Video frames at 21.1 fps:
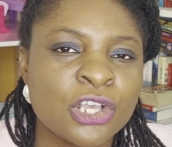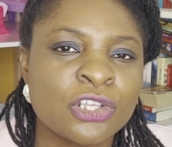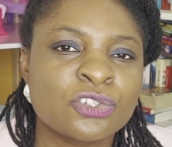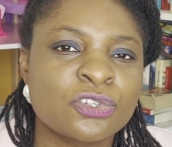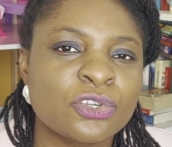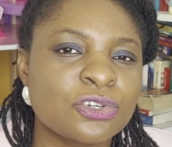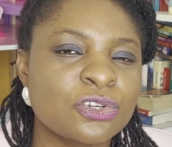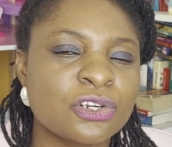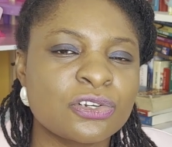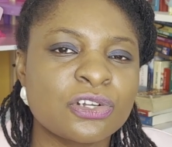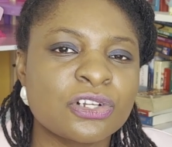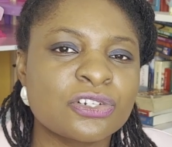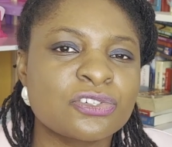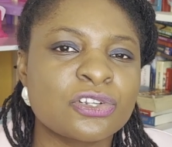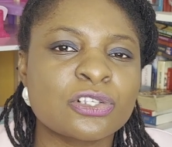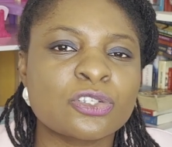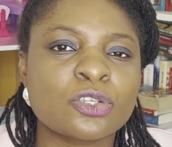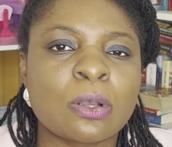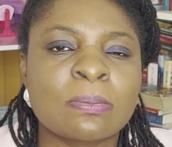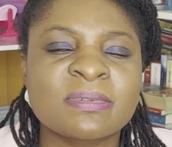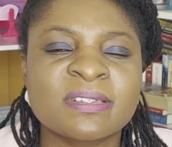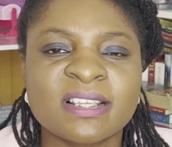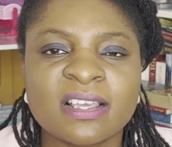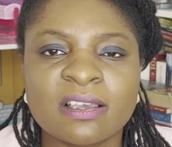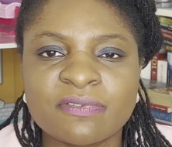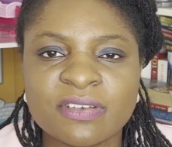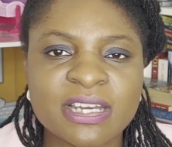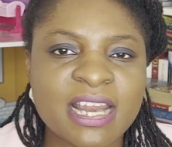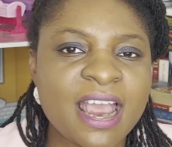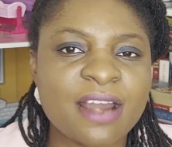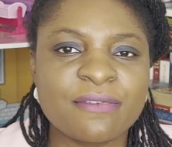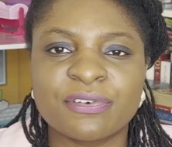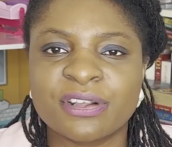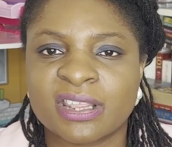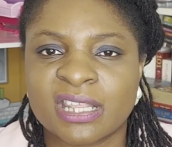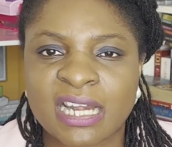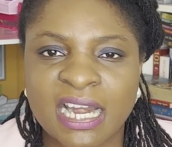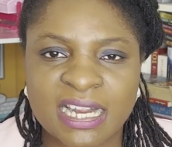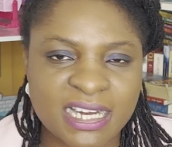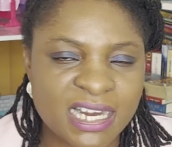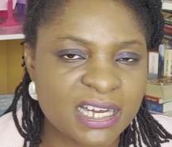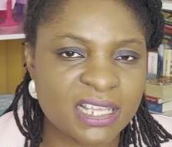so you're not just observing everything
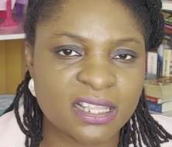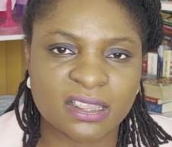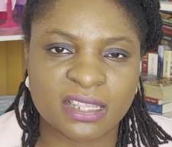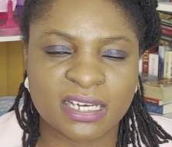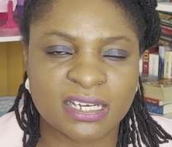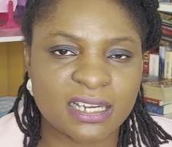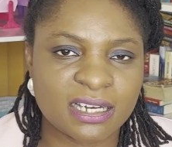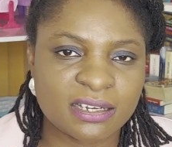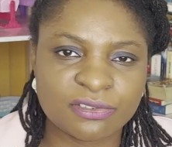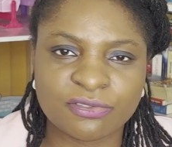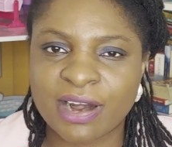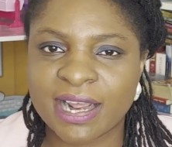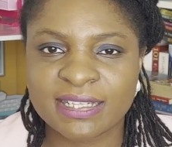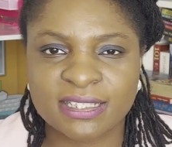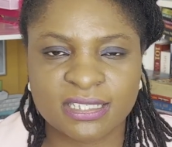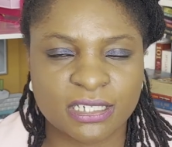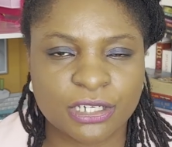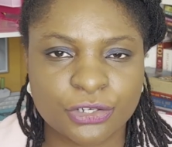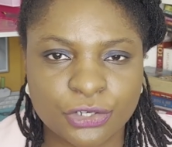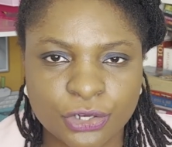and anything and writing it.